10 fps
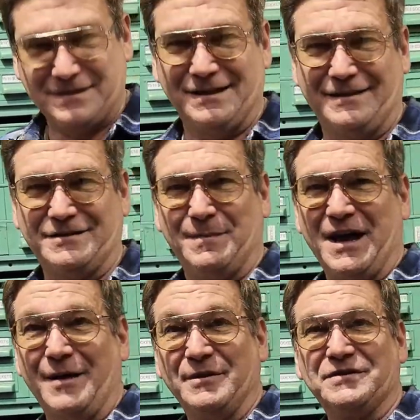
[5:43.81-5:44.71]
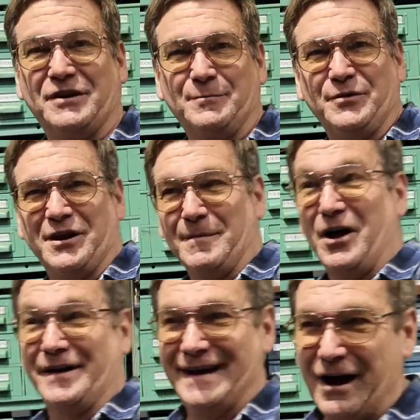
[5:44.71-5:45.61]
yet to buy them and start putting them
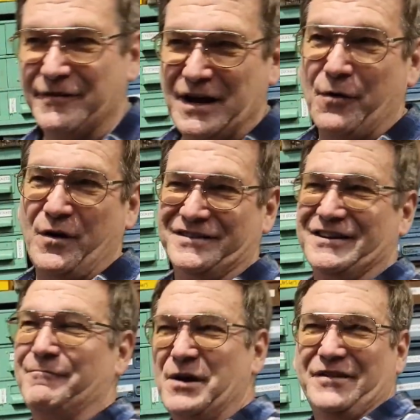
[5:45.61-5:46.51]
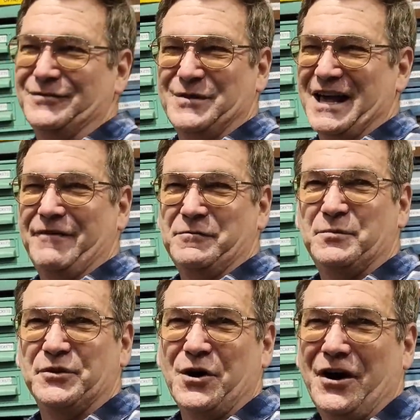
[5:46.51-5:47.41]
on. Now I've got ones I've bought that we haven't
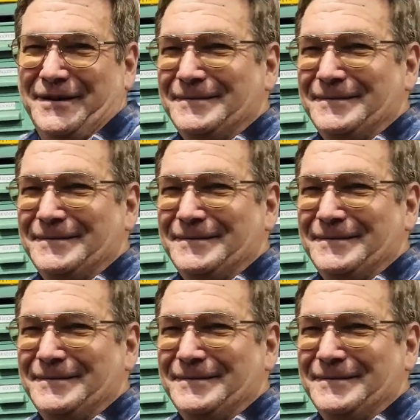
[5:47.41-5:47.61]
put on.